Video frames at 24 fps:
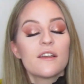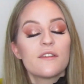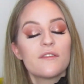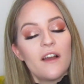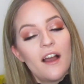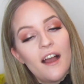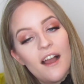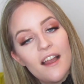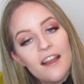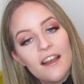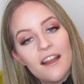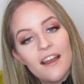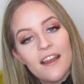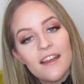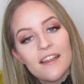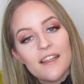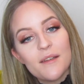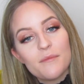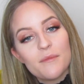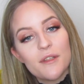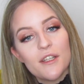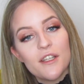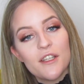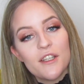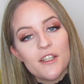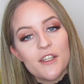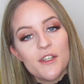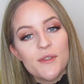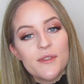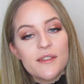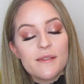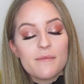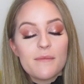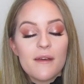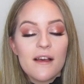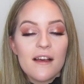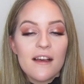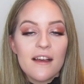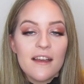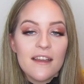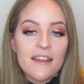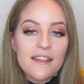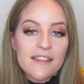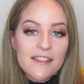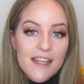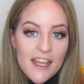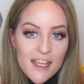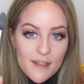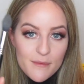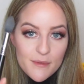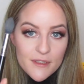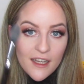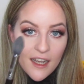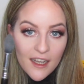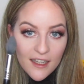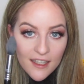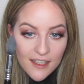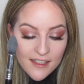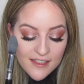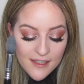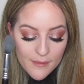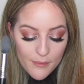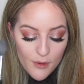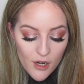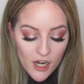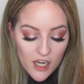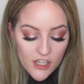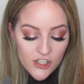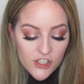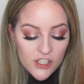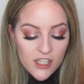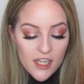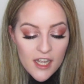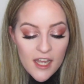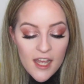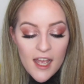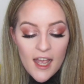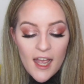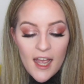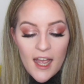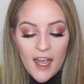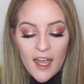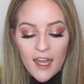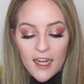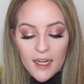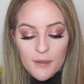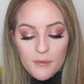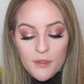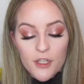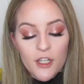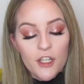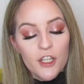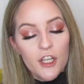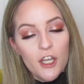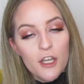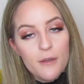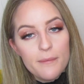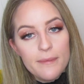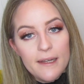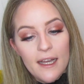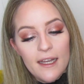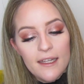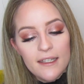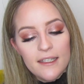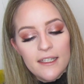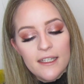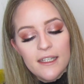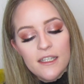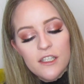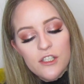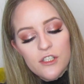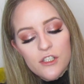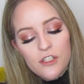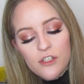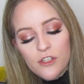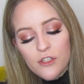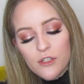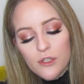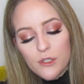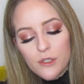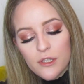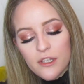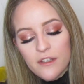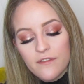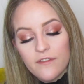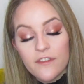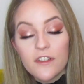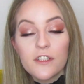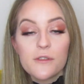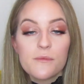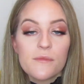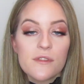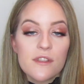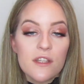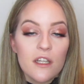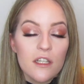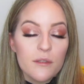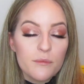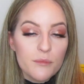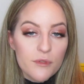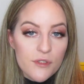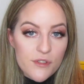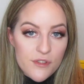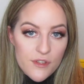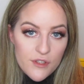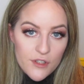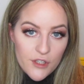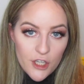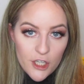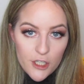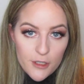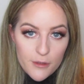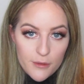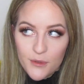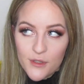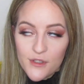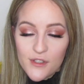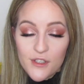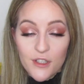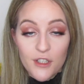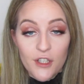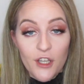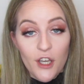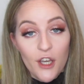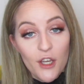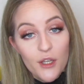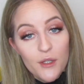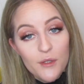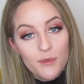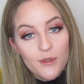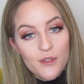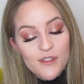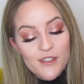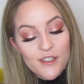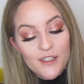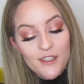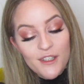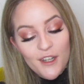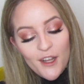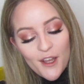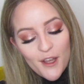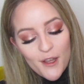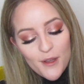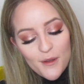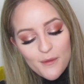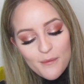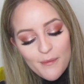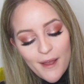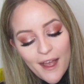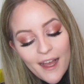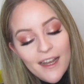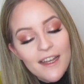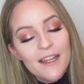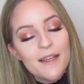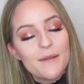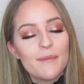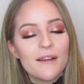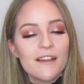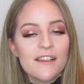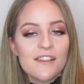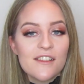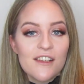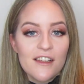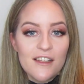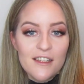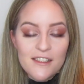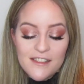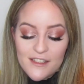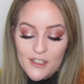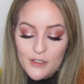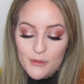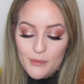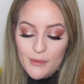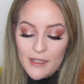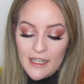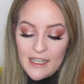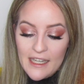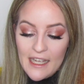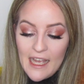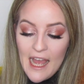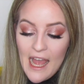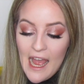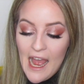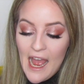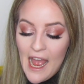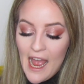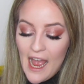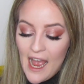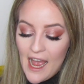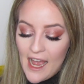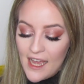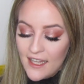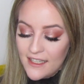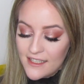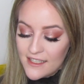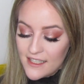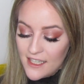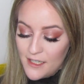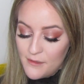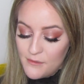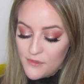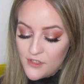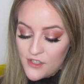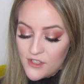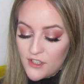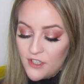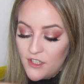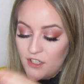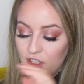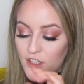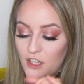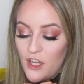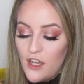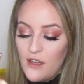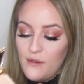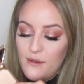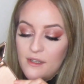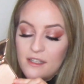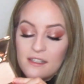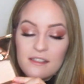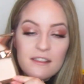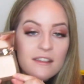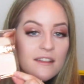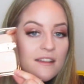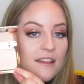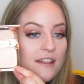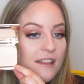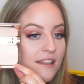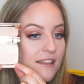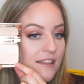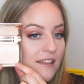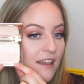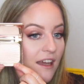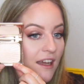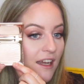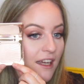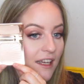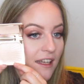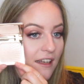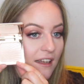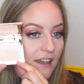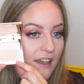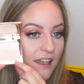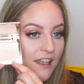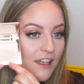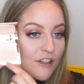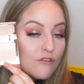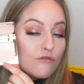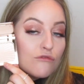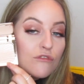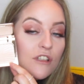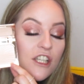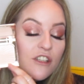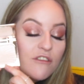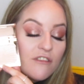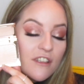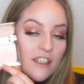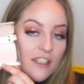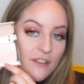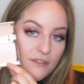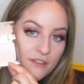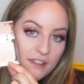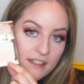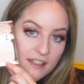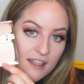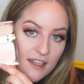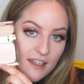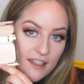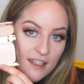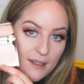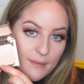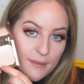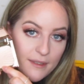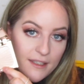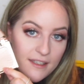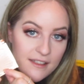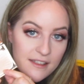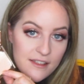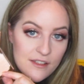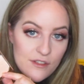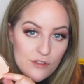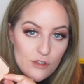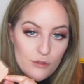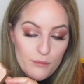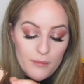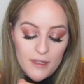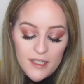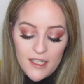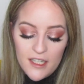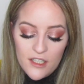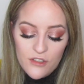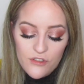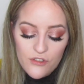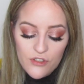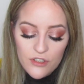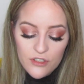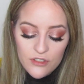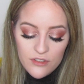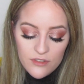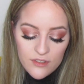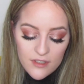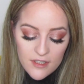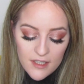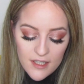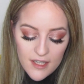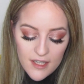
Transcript: For highlight, I'm going to use my tapered highlighter brush, and I'm going to go back into the Film Star Bronze and Glow palette by Charlotte Tilbury, and I'm just going to go into this highlight. I really love this highlight because it's super natural